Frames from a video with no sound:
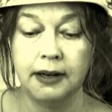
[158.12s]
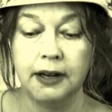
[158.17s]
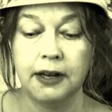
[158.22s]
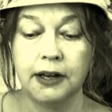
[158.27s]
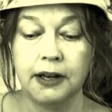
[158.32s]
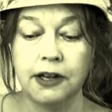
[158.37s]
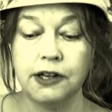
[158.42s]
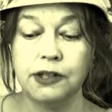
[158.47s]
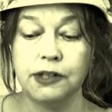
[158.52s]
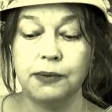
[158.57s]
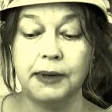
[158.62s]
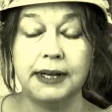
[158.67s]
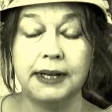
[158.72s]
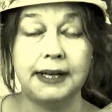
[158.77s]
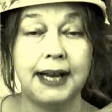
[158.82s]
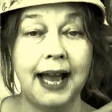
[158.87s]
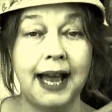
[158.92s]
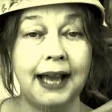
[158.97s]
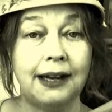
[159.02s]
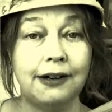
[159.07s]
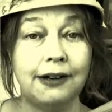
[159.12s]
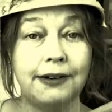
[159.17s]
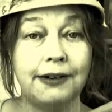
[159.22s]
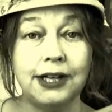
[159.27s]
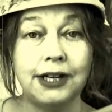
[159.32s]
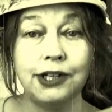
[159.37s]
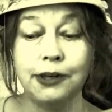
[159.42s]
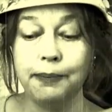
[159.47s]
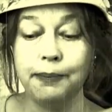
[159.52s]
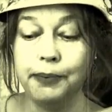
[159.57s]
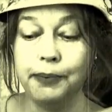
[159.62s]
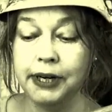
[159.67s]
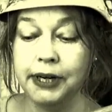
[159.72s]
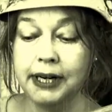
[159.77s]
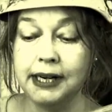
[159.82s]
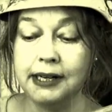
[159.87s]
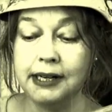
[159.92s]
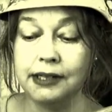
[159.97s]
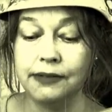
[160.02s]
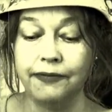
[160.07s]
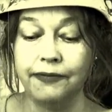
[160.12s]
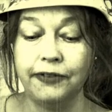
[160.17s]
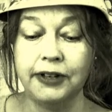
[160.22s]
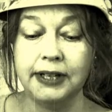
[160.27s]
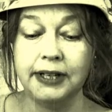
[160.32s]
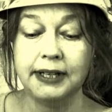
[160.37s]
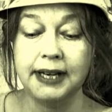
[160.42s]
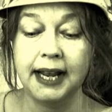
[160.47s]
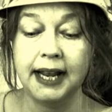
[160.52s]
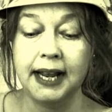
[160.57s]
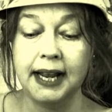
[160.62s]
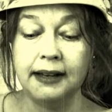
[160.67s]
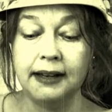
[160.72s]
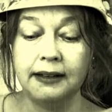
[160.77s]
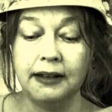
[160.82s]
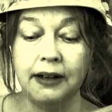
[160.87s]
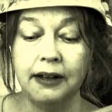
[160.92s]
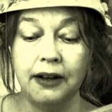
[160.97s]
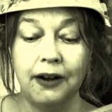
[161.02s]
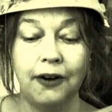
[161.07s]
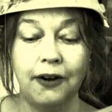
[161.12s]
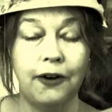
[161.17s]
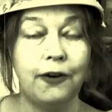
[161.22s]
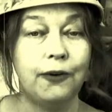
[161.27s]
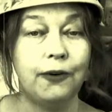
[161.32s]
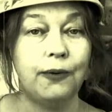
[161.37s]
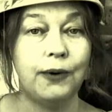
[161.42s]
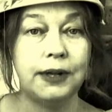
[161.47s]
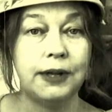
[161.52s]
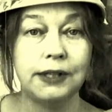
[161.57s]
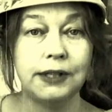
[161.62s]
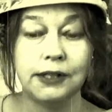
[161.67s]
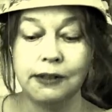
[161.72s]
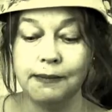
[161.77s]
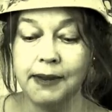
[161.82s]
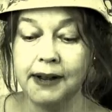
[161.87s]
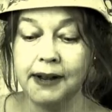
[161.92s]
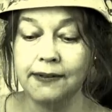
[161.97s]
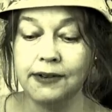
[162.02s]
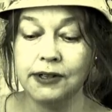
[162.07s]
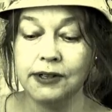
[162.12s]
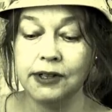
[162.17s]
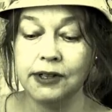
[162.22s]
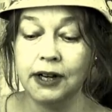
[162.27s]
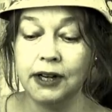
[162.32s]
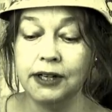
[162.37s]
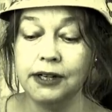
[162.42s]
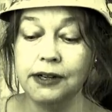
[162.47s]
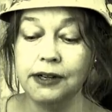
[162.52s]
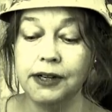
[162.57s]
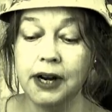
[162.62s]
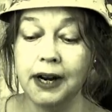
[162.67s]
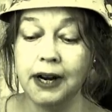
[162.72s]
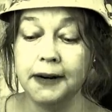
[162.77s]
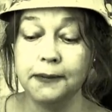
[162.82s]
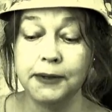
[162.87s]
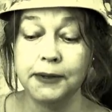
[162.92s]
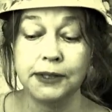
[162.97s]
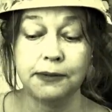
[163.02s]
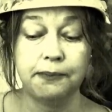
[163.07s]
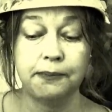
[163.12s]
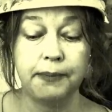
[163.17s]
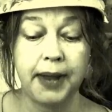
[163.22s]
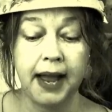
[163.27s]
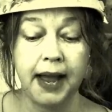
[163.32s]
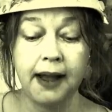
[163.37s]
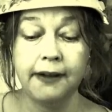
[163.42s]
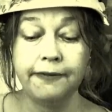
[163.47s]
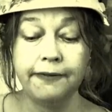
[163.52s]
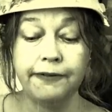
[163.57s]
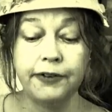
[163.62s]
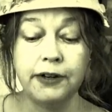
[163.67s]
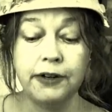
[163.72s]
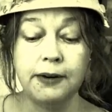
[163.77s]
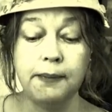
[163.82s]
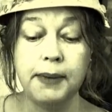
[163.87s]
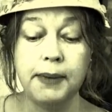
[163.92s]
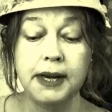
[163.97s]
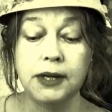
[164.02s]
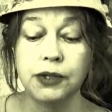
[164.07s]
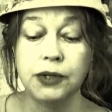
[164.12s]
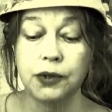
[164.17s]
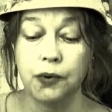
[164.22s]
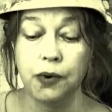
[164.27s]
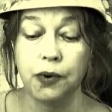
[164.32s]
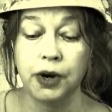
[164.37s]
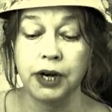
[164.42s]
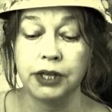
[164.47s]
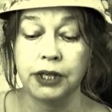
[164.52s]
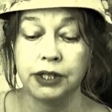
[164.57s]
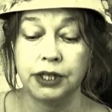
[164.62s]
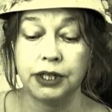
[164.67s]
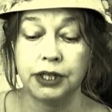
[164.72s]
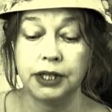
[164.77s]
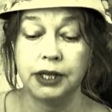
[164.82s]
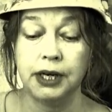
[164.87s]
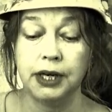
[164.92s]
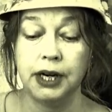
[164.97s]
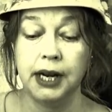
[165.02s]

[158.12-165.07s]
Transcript: Because when that creature put his foot down, whatsomever's underdog was bound for to be squished.